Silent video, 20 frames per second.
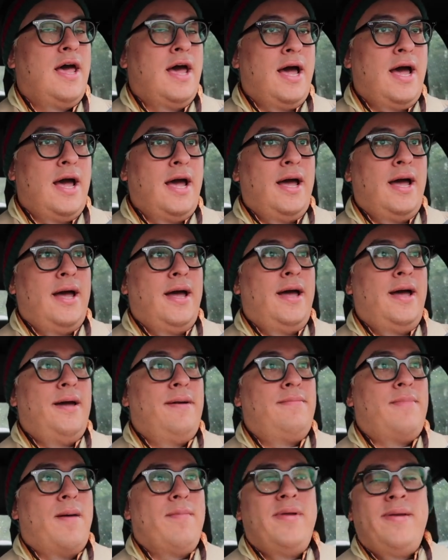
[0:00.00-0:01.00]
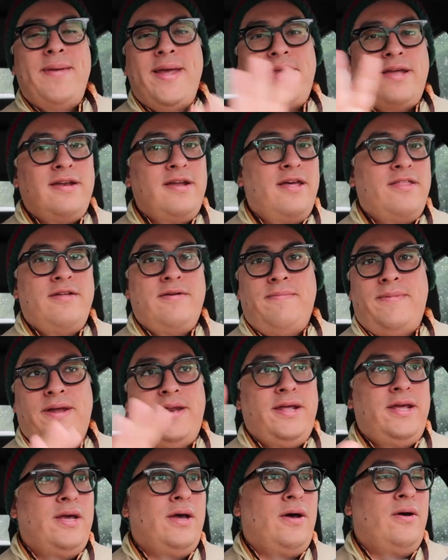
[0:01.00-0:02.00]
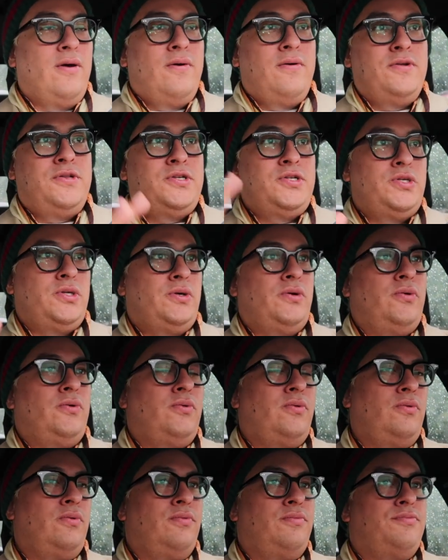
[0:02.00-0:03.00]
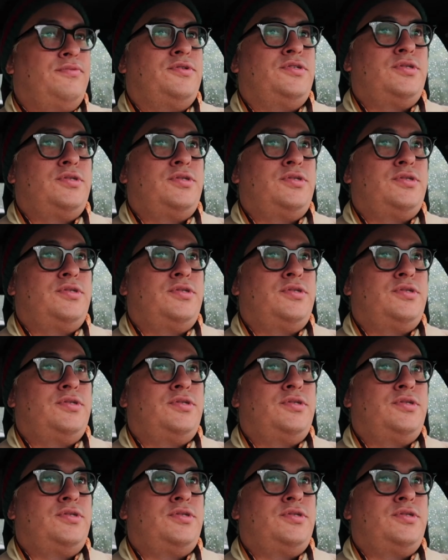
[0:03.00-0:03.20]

um, I'm going to make another video to,